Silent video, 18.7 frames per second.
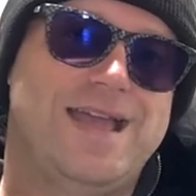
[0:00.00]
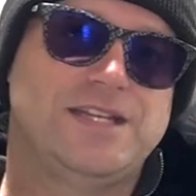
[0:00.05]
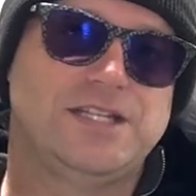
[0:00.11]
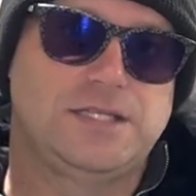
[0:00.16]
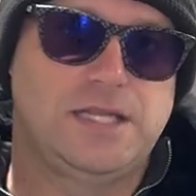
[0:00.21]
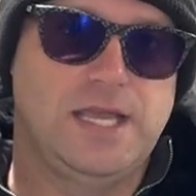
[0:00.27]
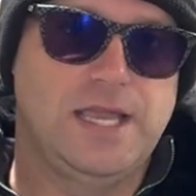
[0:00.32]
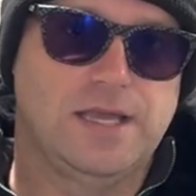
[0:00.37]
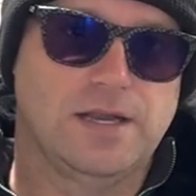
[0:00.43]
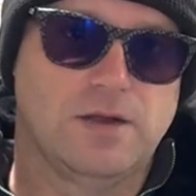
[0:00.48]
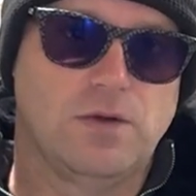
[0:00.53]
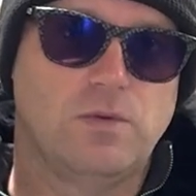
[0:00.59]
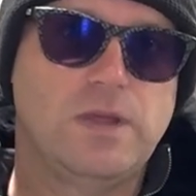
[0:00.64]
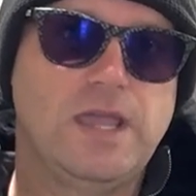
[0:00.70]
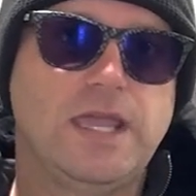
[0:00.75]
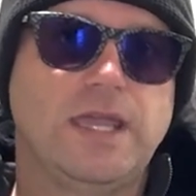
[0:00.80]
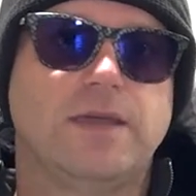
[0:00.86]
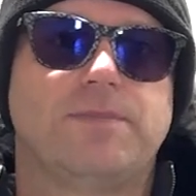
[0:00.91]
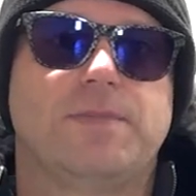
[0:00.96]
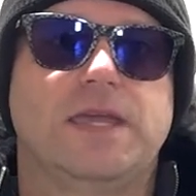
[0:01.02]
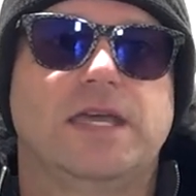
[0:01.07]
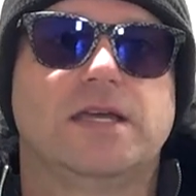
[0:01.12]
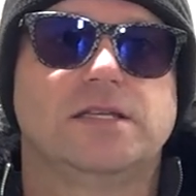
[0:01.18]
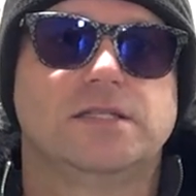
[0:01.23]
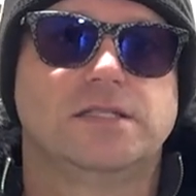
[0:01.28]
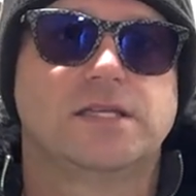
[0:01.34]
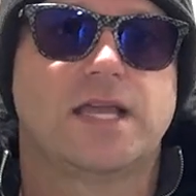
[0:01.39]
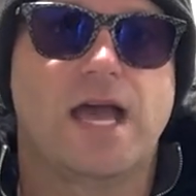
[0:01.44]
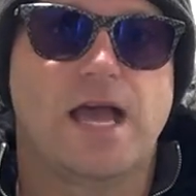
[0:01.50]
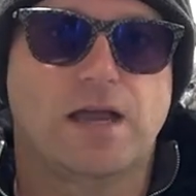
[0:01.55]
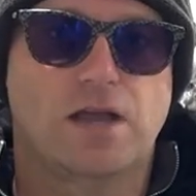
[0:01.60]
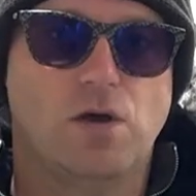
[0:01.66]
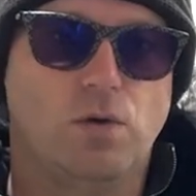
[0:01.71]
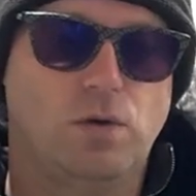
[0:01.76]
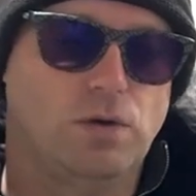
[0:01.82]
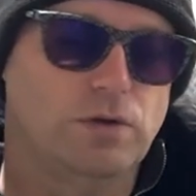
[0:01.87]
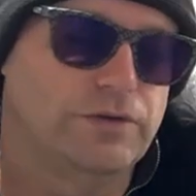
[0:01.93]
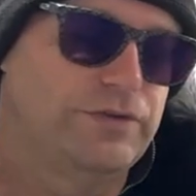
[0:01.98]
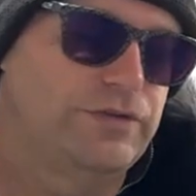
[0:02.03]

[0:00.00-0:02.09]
just taking a week because it got cold.